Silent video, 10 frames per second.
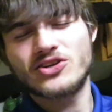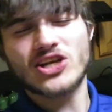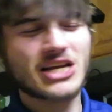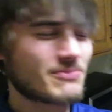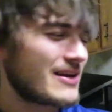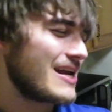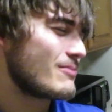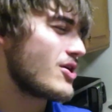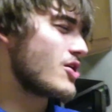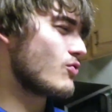Changed my
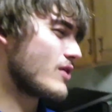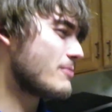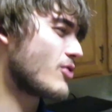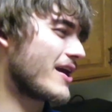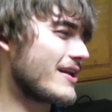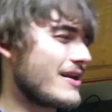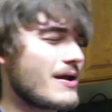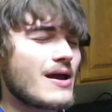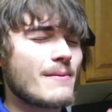name, rebranded,